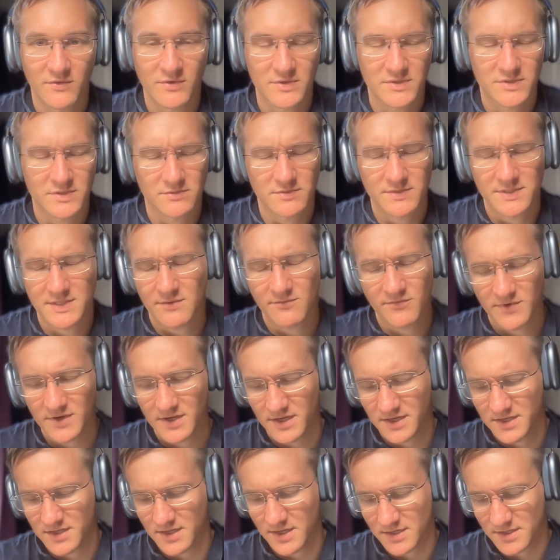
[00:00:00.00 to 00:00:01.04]
first.
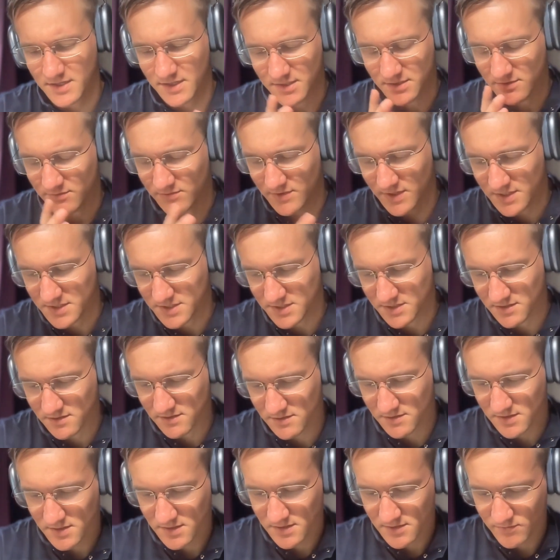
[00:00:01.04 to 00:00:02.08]
Something like that. I don't actually
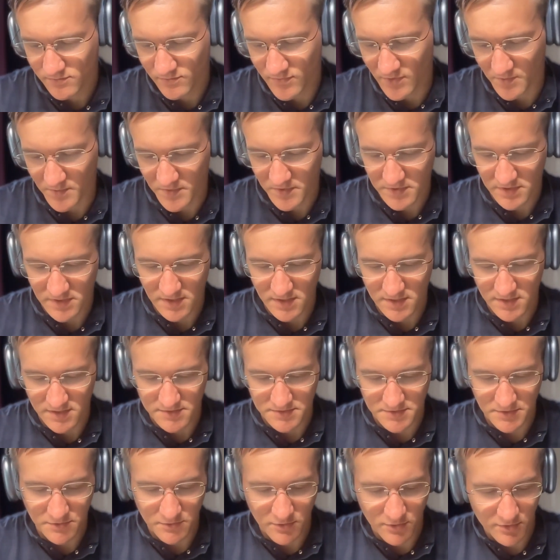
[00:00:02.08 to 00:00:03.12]
remember
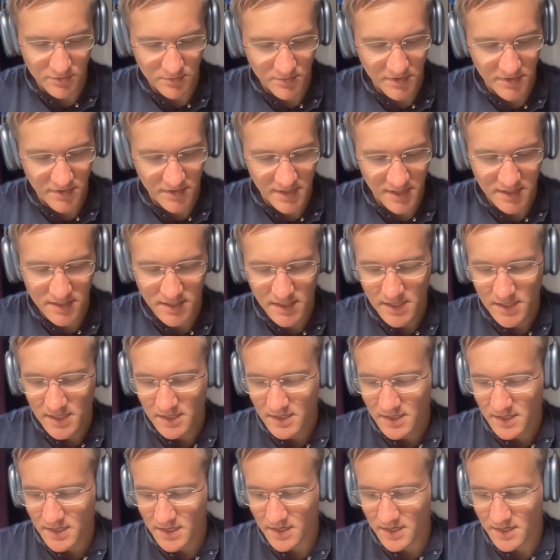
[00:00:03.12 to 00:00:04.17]
details. Don't quote me on that.
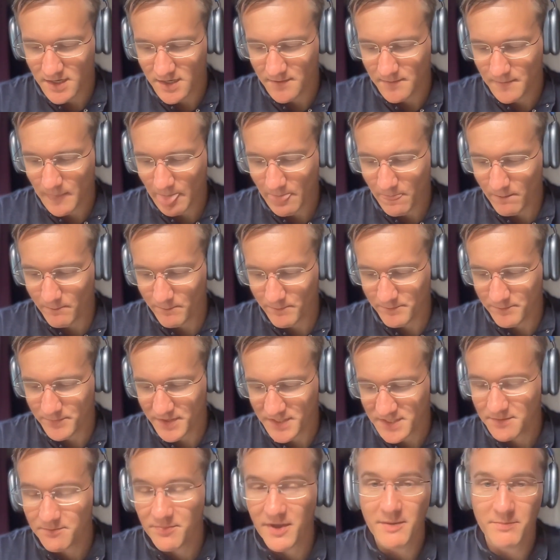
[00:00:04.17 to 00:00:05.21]

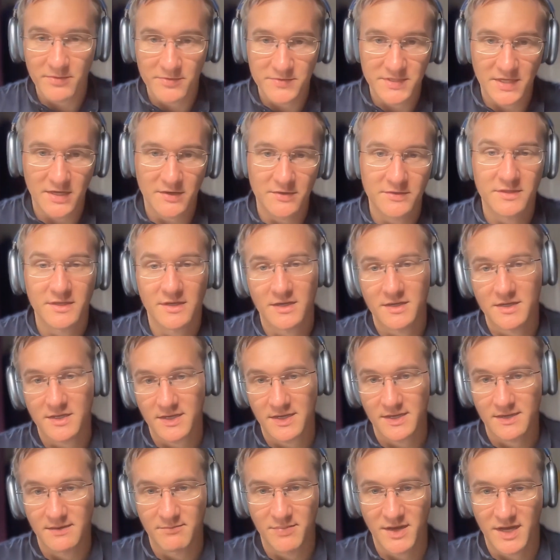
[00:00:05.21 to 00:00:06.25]
But the paper was out there, and
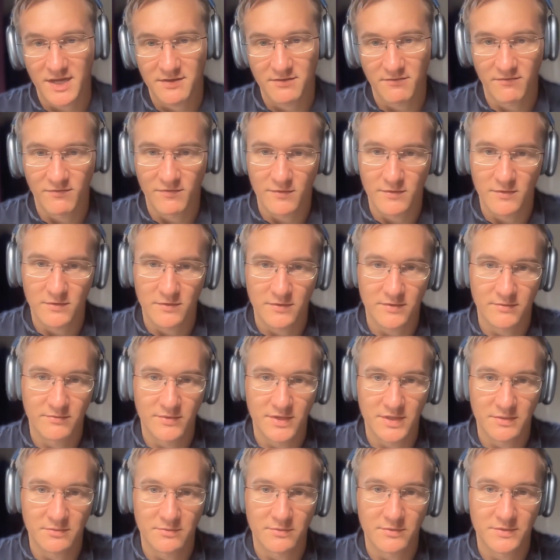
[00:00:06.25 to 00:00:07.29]
then the patent followed,
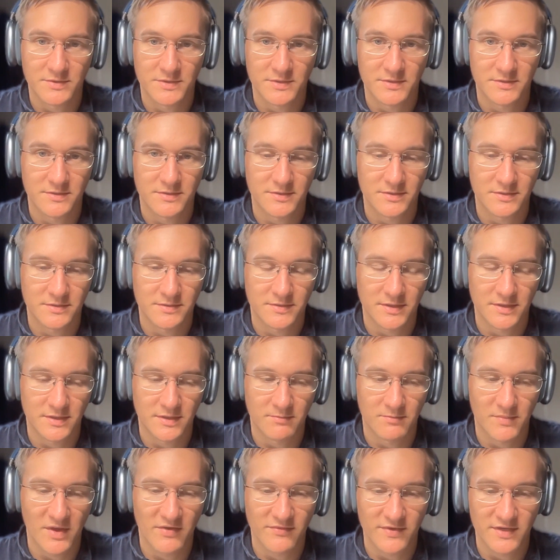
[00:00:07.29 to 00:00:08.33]
which was on
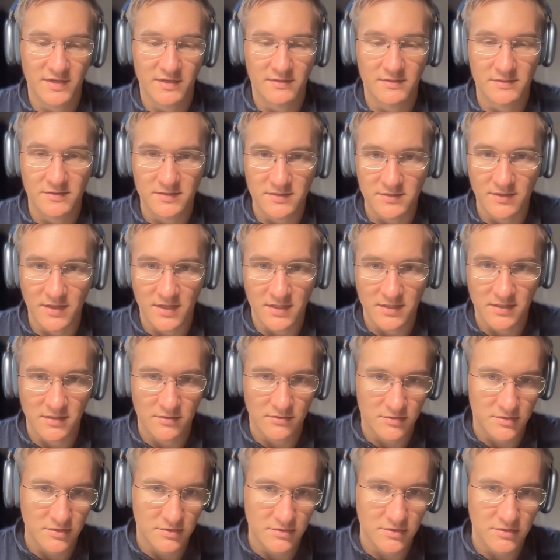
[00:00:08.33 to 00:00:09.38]
method in synthetic
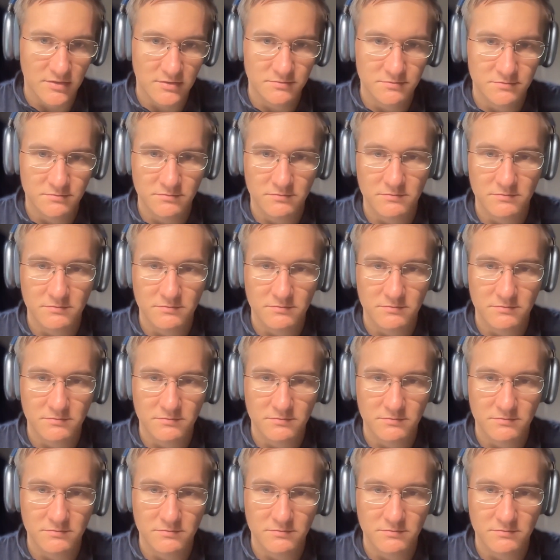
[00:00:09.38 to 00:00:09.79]
control,